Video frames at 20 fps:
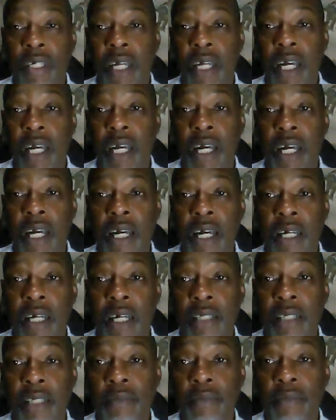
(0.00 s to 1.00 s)

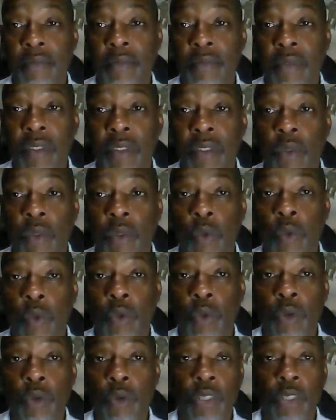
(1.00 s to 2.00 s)
The
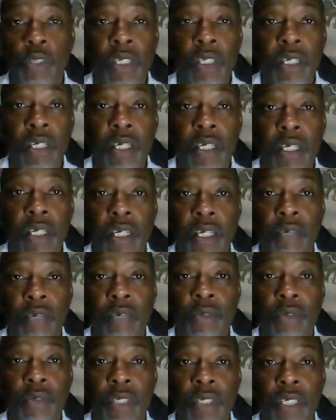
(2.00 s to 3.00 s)
worst thing they can give you
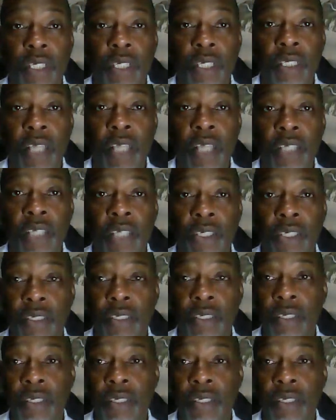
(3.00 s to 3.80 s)
is an injection,